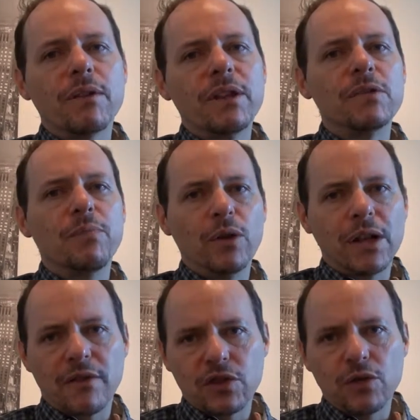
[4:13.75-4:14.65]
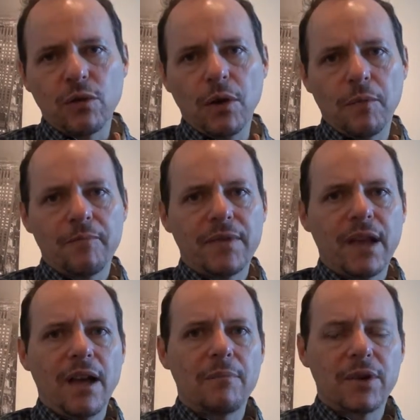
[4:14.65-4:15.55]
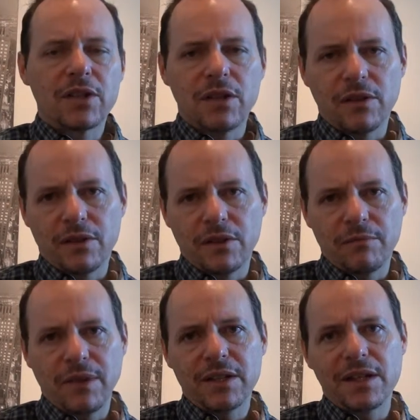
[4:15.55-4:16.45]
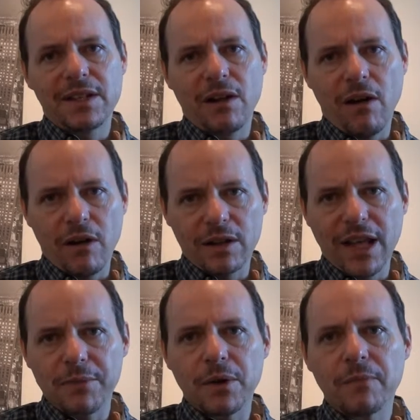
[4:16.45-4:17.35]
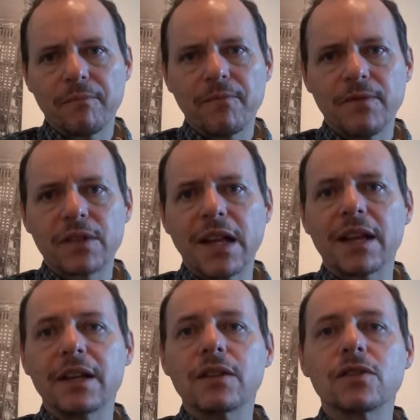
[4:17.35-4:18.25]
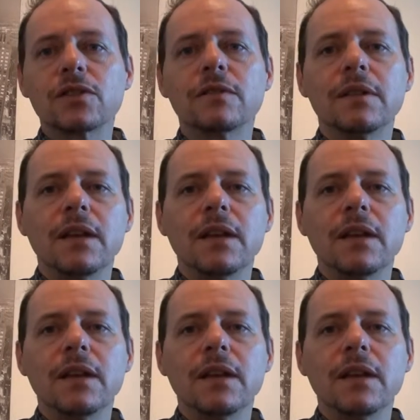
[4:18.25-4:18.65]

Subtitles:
He was pulled out of school, put to basically hard labor for 10 years